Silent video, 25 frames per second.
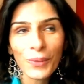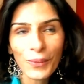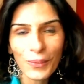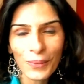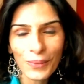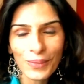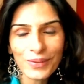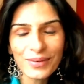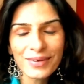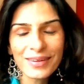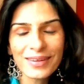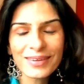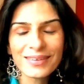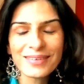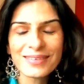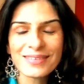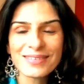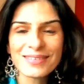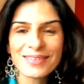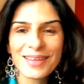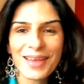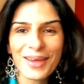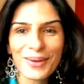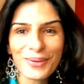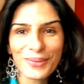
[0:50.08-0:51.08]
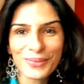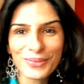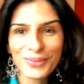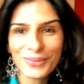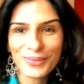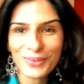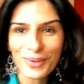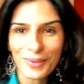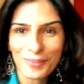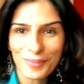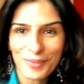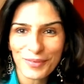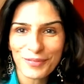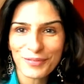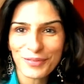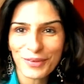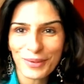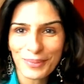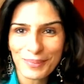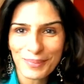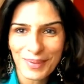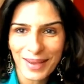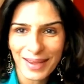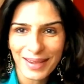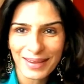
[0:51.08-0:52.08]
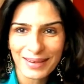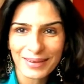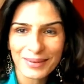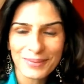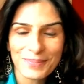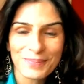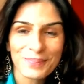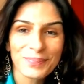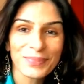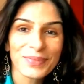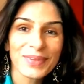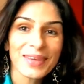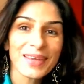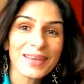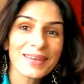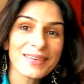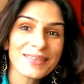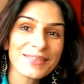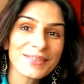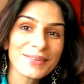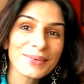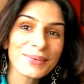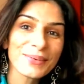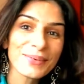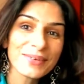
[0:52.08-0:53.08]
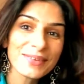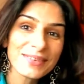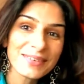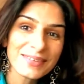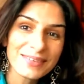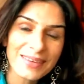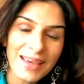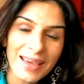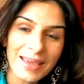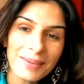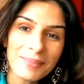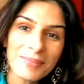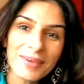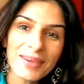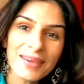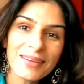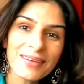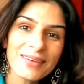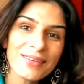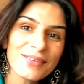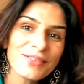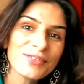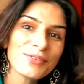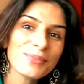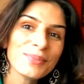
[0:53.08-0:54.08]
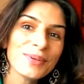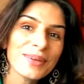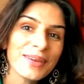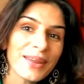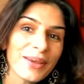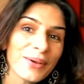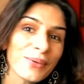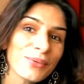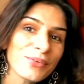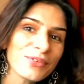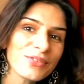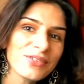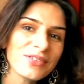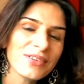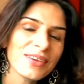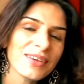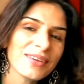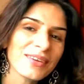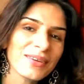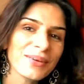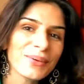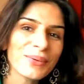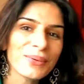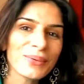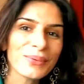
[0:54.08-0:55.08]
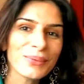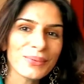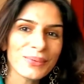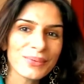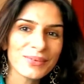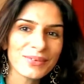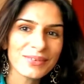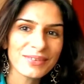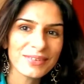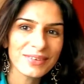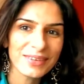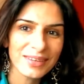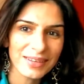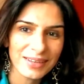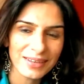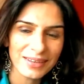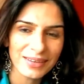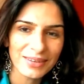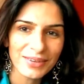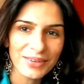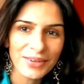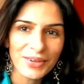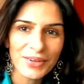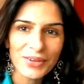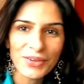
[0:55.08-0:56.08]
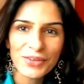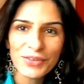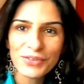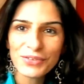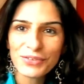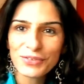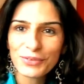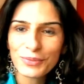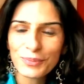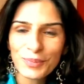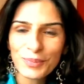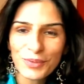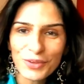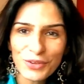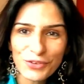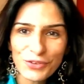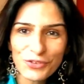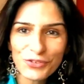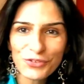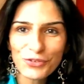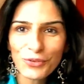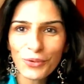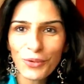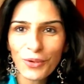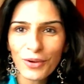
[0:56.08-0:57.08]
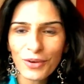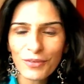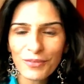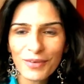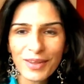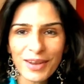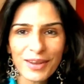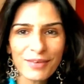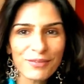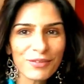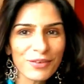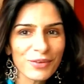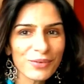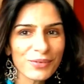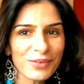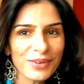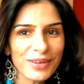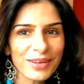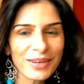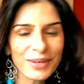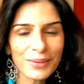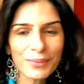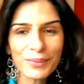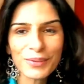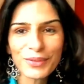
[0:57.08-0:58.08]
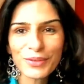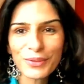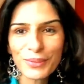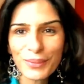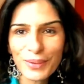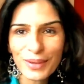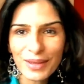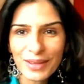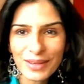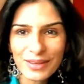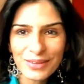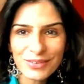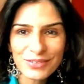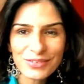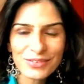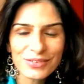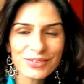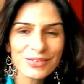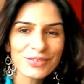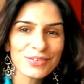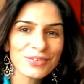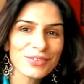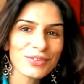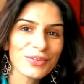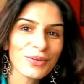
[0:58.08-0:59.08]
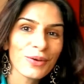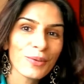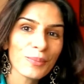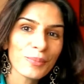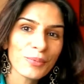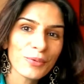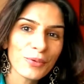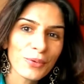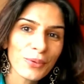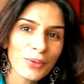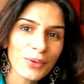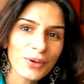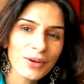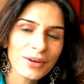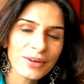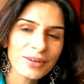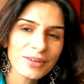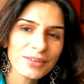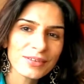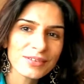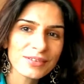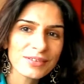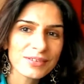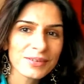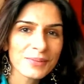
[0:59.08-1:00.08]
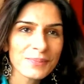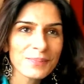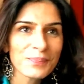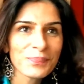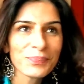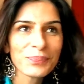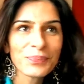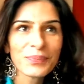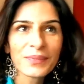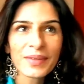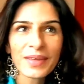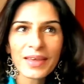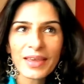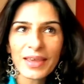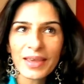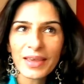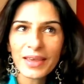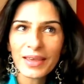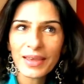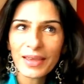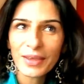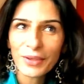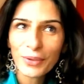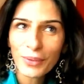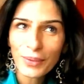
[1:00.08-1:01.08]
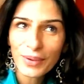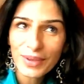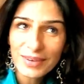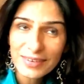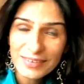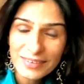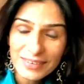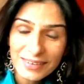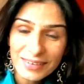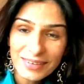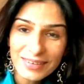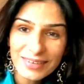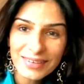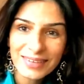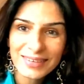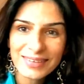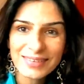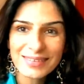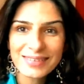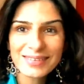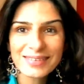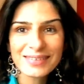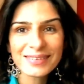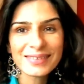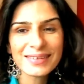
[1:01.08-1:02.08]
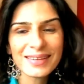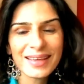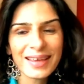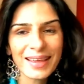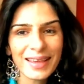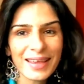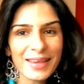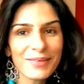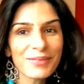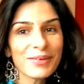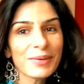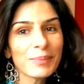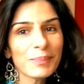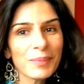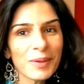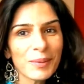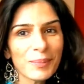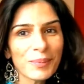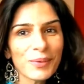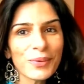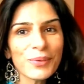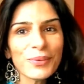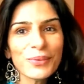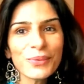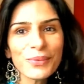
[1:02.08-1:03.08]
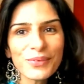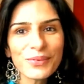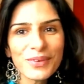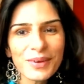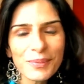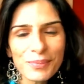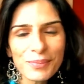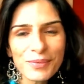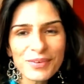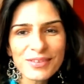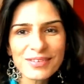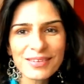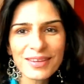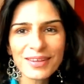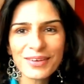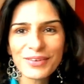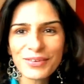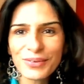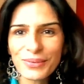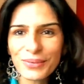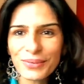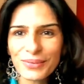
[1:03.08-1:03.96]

or it is there on the top of your mind it is a good time aries to be negotiating a good deal so be sure whenever you're dealing with your agents your brokers your attorneys even people who represent